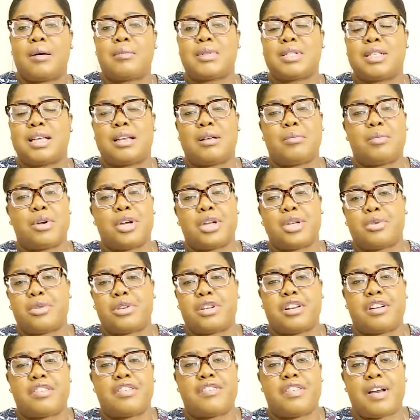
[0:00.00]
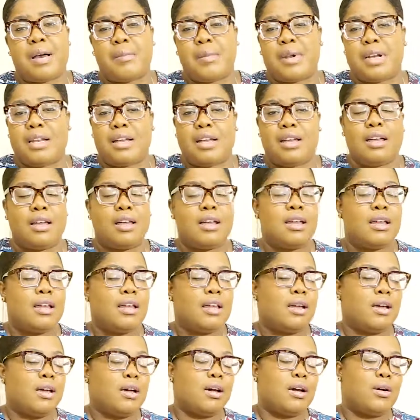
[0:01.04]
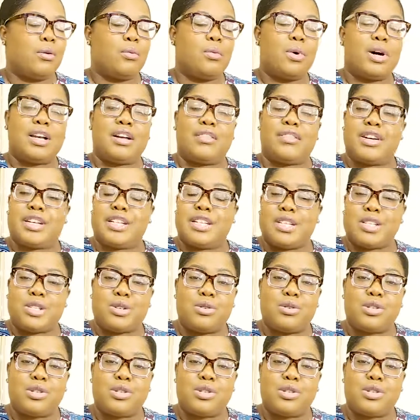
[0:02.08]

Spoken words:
celebrate with your family, whatever it is,